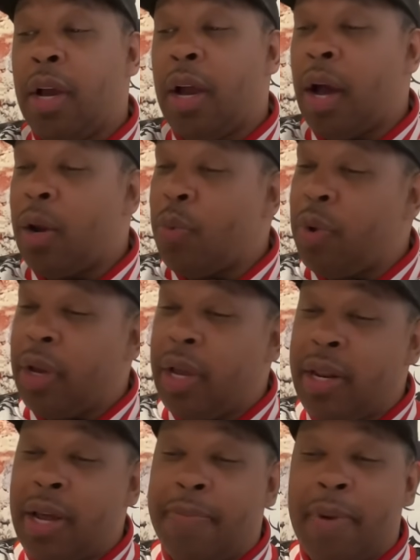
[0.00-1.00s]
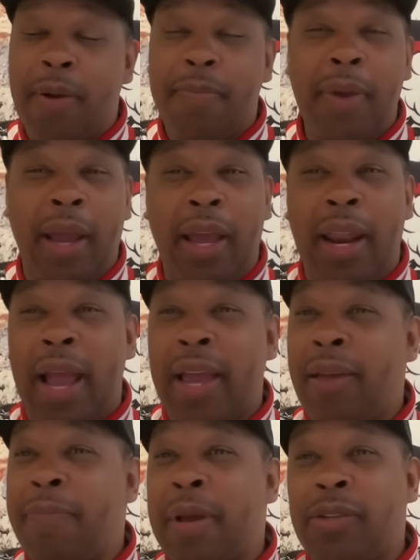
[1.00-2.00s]
I don't want to hear nothing about, man, I
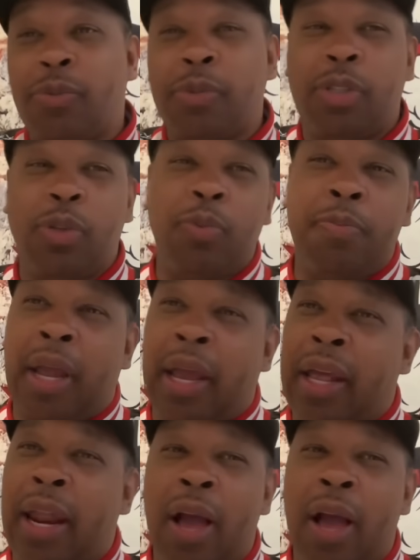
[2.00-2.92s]
ain't messing with you, man.